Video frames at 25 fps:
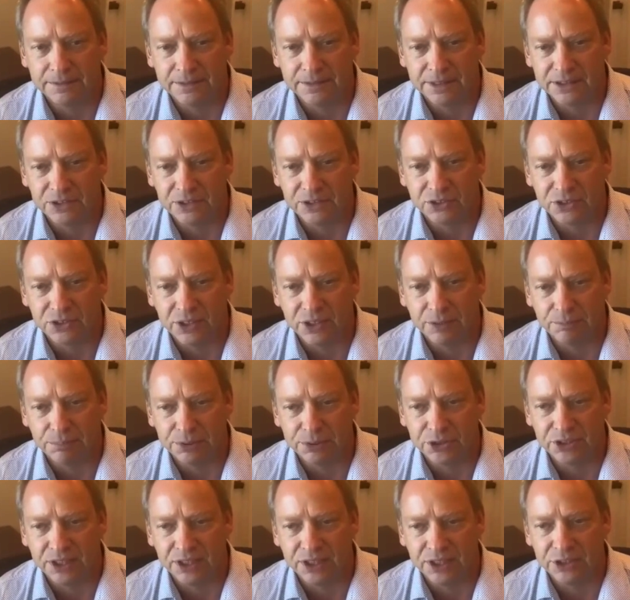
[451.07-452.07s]
let's say
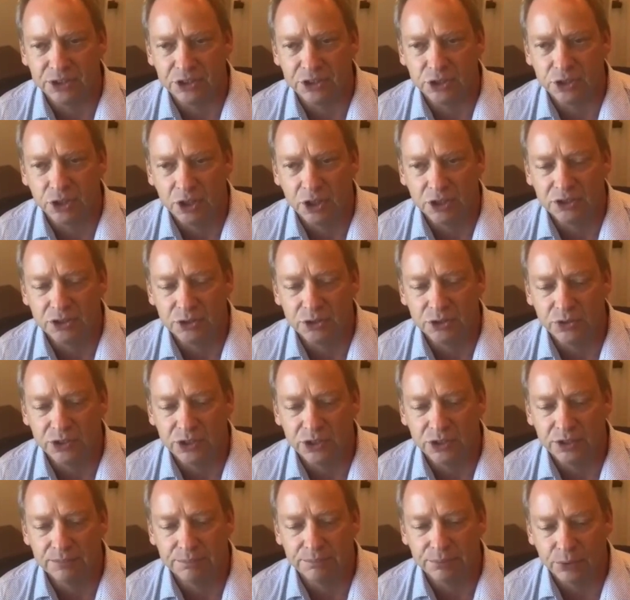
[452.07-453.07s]
percentage to
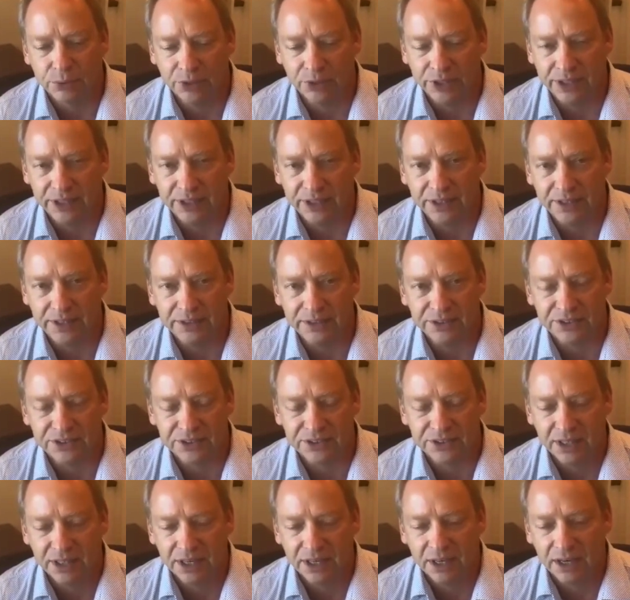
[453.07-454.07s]
the
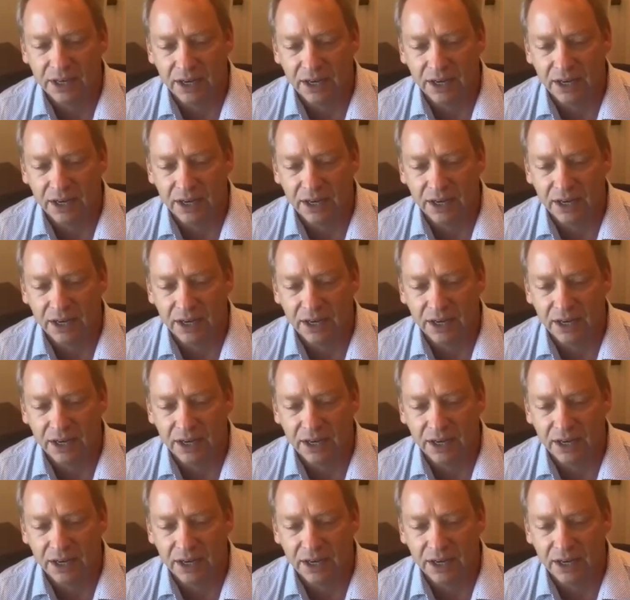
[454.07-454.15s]
employees.